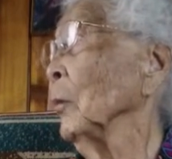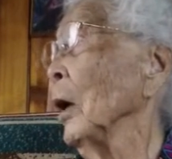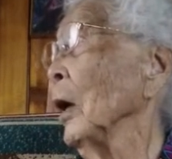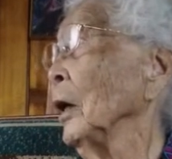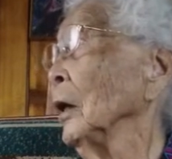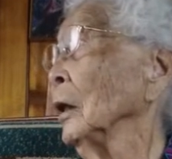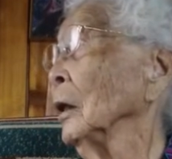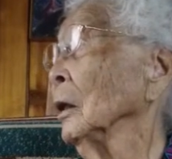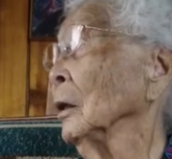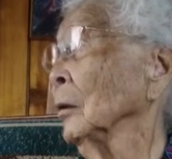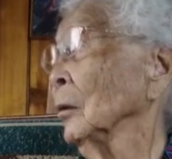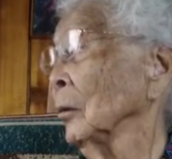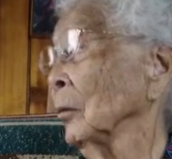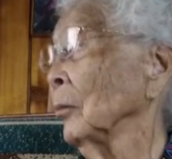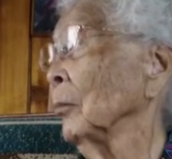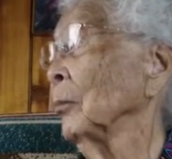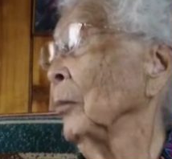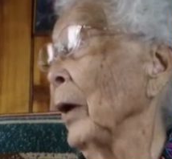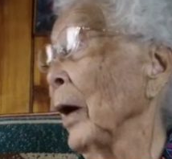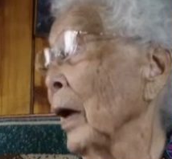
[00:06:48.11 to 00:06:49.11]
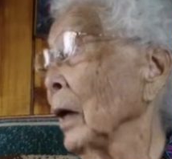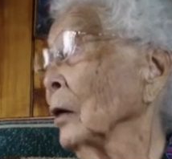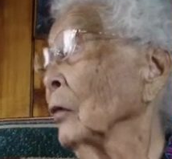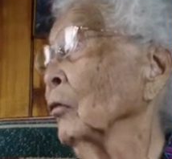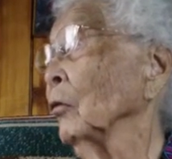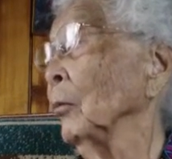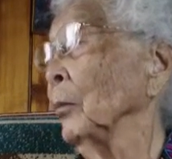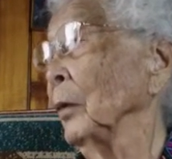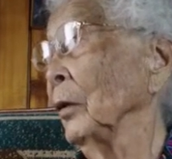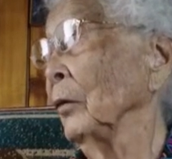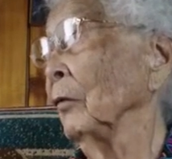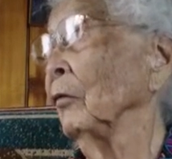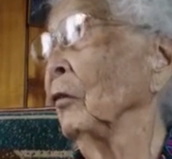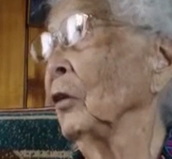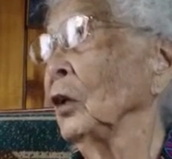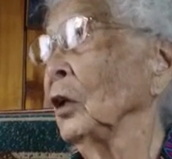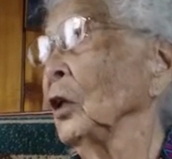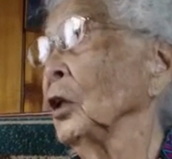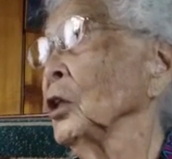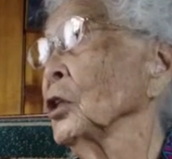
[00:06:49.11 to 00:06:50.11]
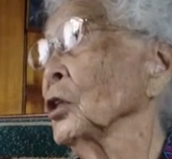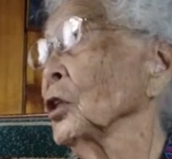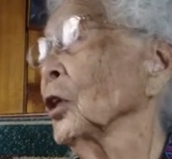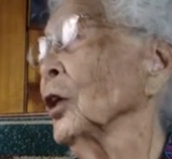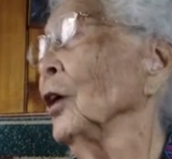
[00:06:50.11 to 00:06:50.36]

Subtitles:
mile back from the village,